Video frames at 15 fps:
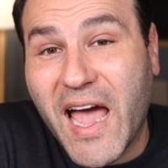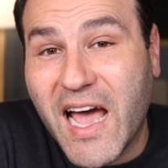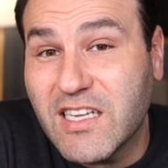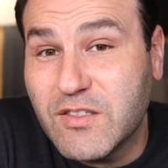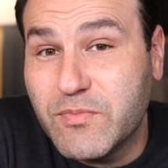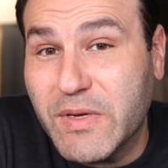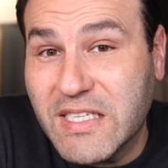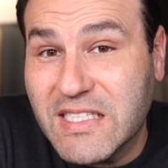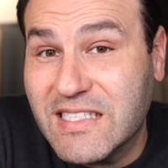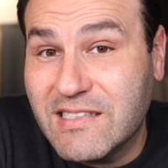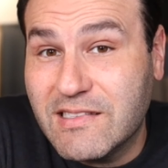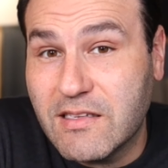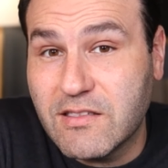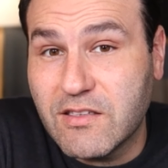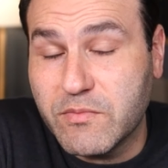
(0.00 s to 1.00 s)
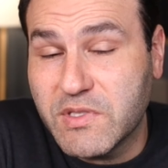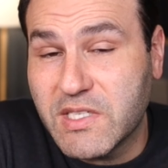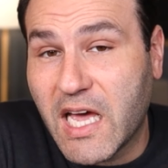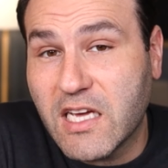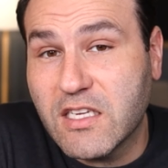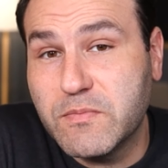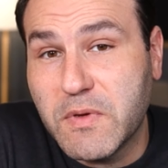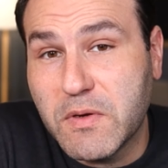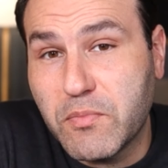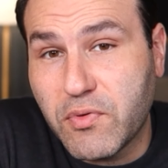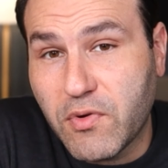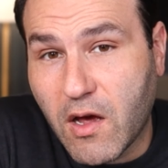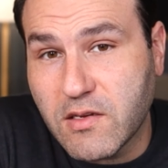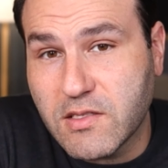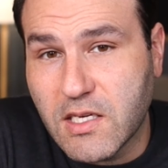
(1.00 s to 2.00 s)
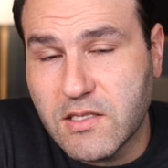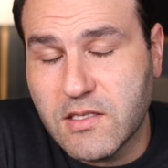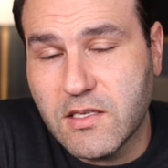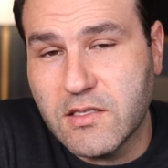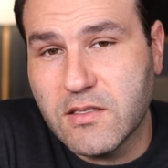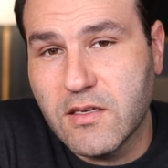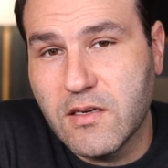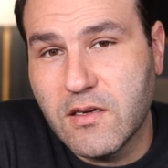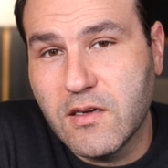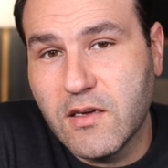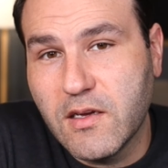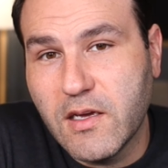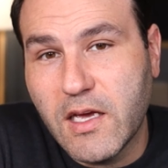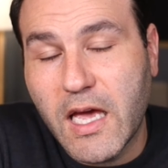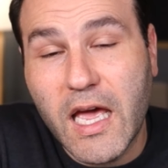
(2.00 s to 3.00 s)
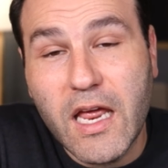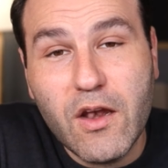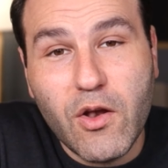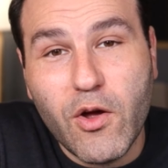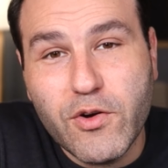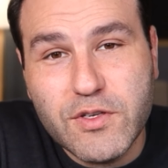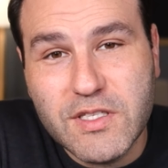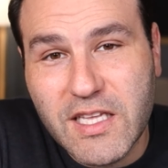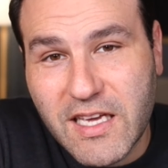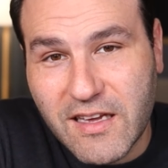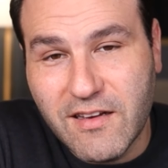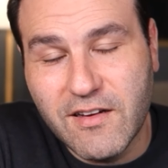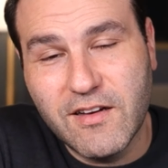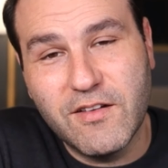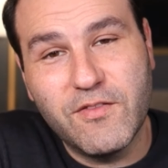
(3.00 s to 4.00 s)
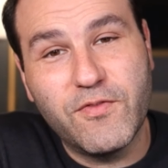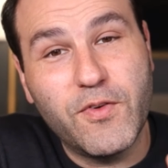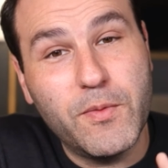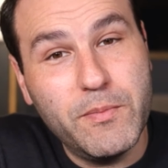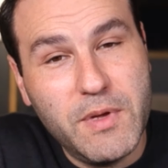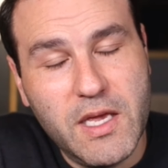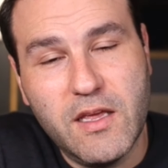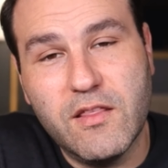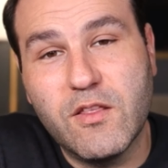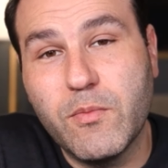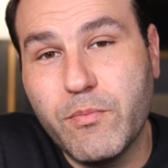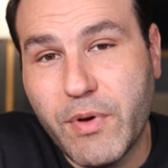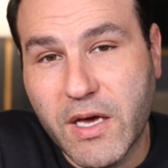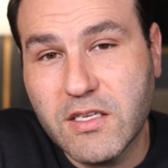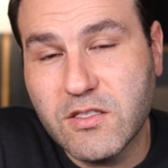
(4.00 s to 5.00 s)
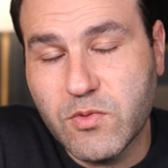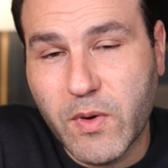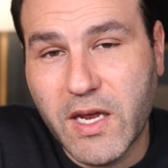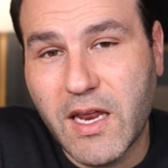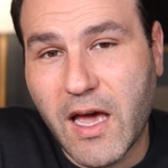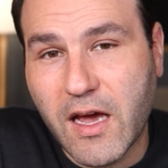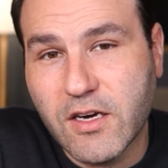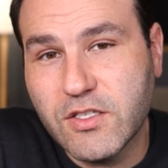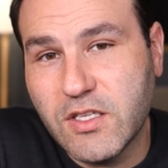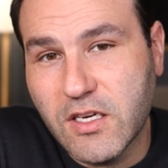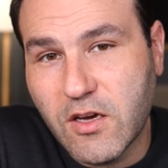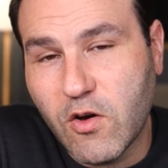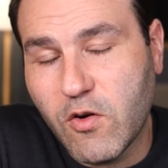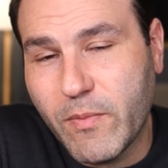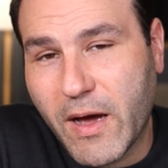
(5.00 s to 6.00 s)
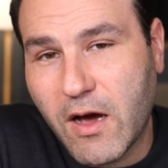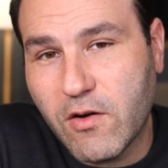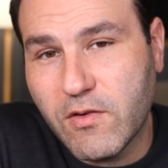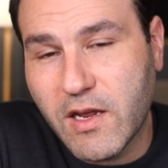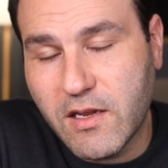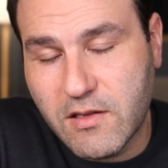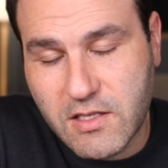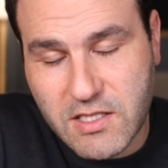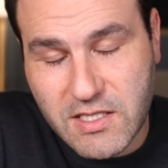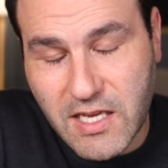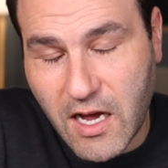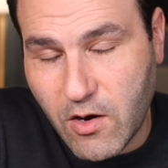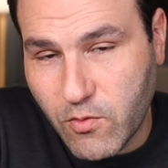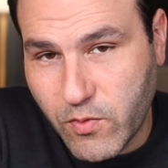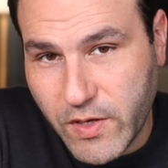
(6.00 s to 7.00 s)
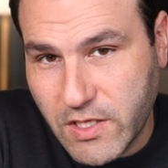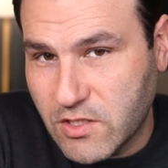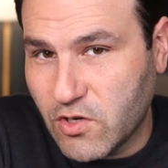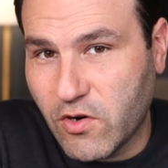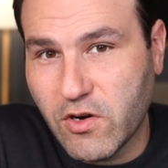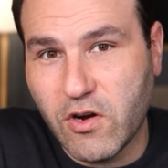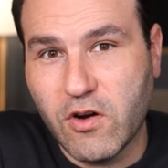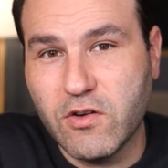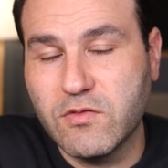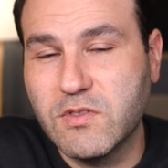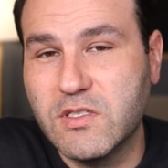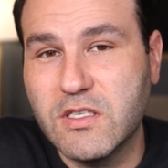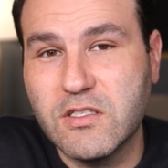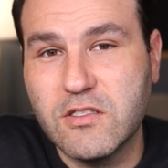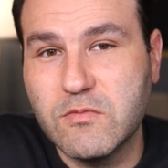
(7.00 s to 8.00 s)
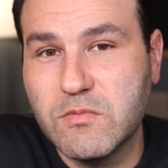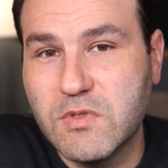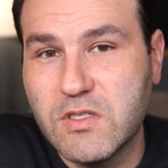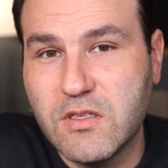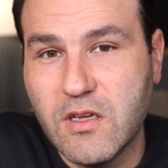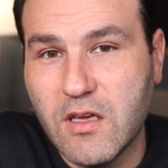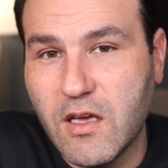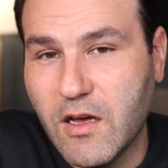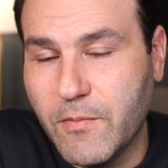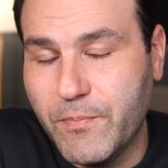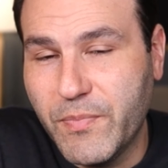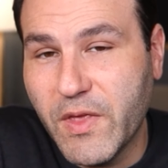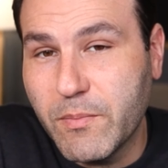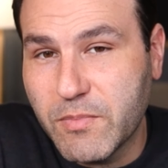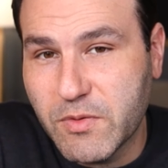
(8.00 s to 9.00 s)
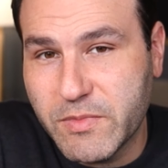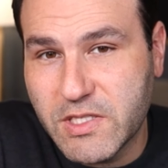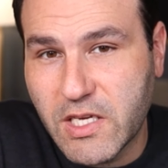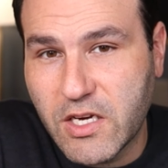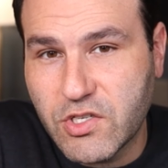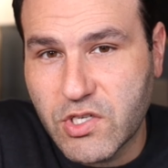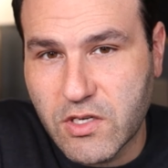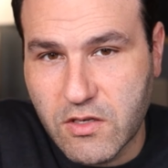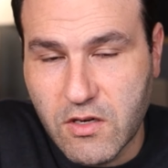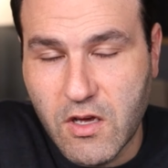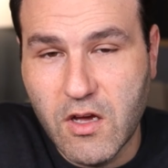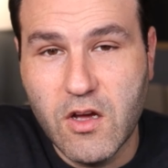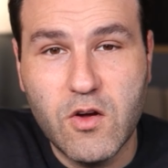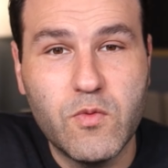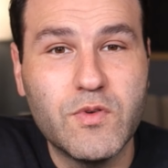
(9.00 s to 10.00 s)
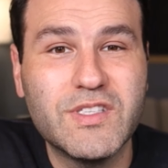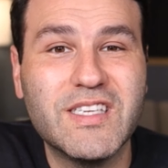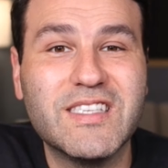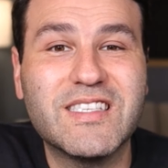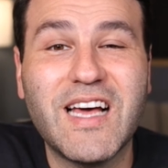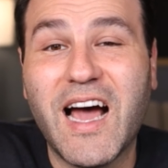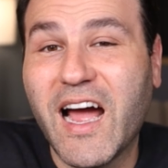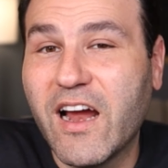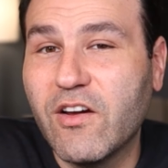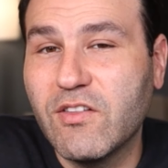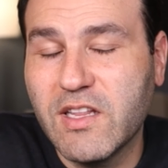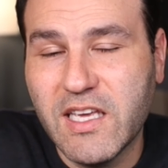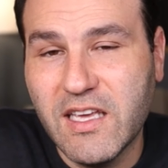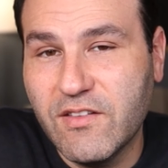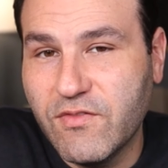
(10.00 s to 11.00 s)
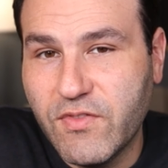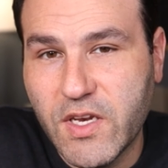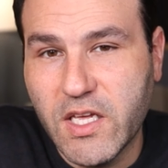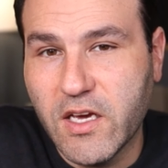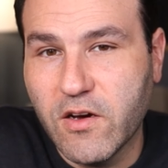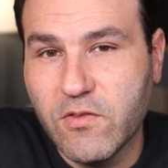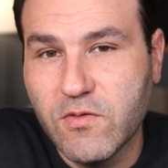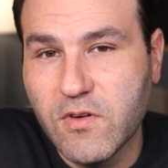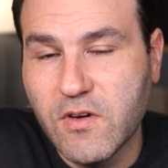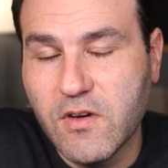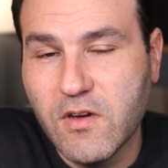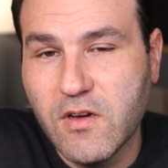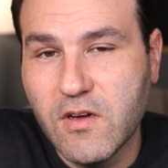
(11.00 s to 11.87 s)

has been systems, has been processes. And largely for me, the best way to actually go about, and this is how we started our systems implementation, was entirely in video.